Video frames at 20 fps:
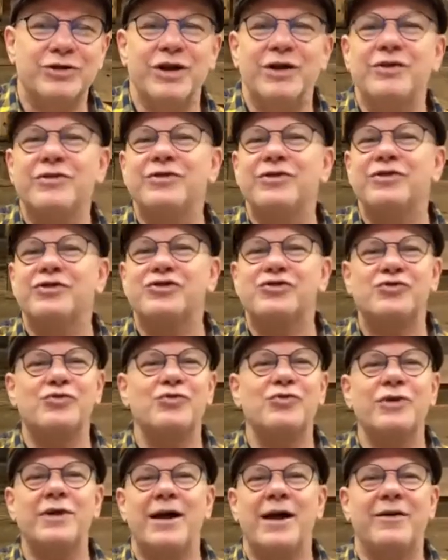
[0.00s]
Tell the
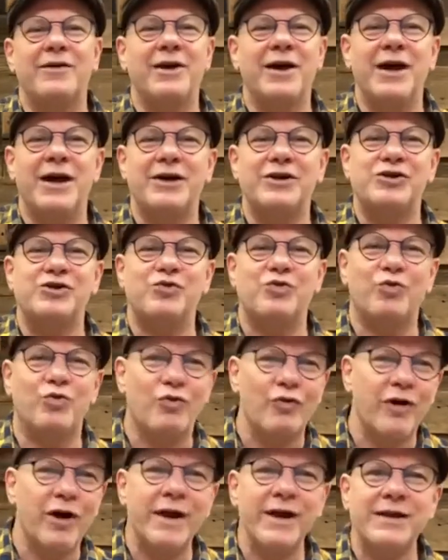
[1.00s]
story how God's
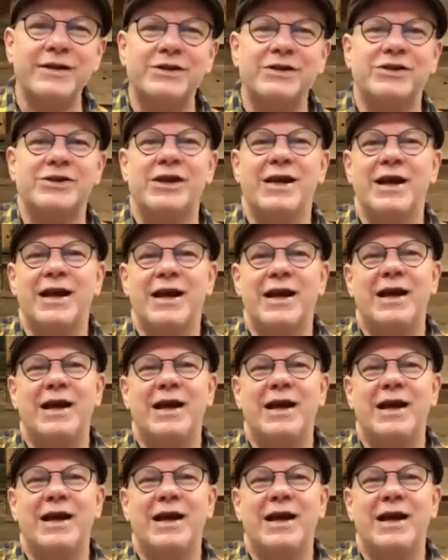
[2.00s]
grace